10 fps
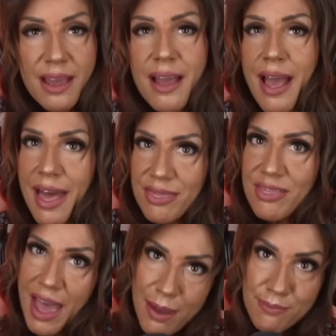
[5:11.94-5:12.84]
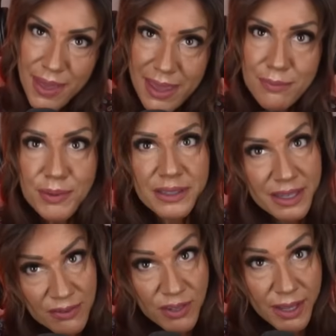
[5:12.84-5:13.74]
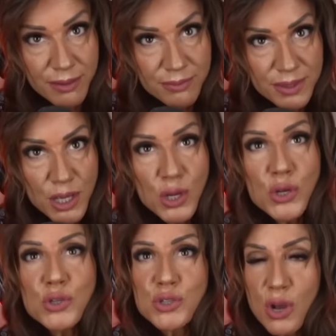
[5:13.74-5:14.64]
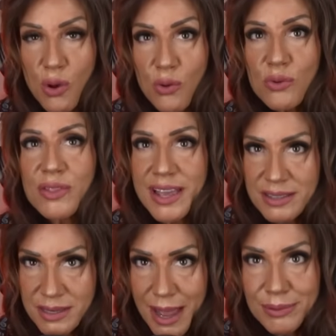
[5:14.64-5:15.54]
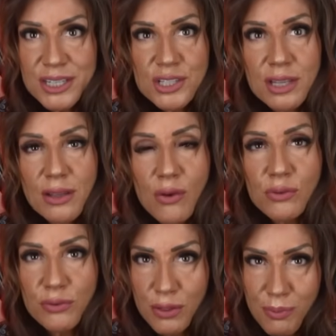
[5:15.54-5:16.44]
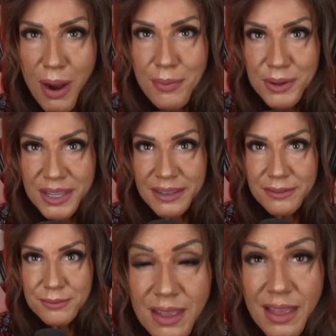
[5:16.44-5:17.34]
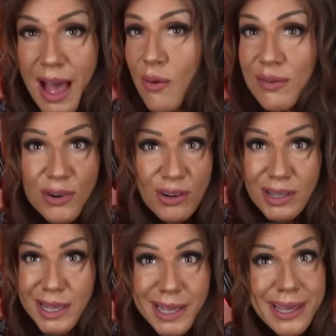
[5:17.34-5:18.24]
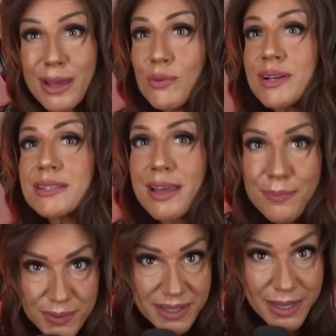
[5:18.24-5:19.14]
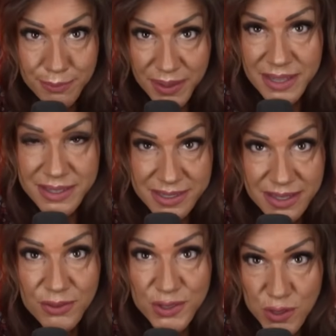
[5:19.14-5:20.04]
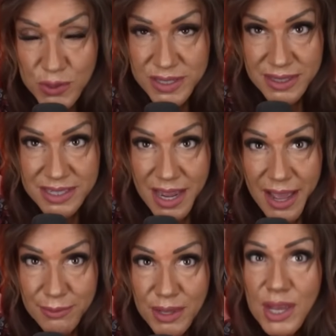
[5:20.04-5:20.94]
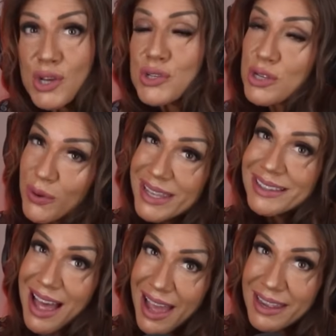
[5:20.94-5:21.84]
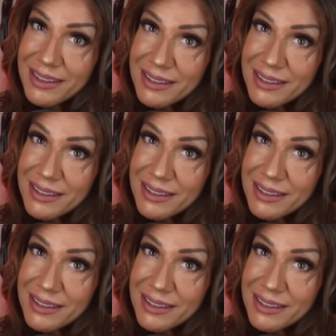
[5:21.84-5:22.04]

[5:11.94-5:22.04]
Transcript: and that bank believed him, so they established the loan for the property. However, he was hip deep in the civil suits at the time, so he lied.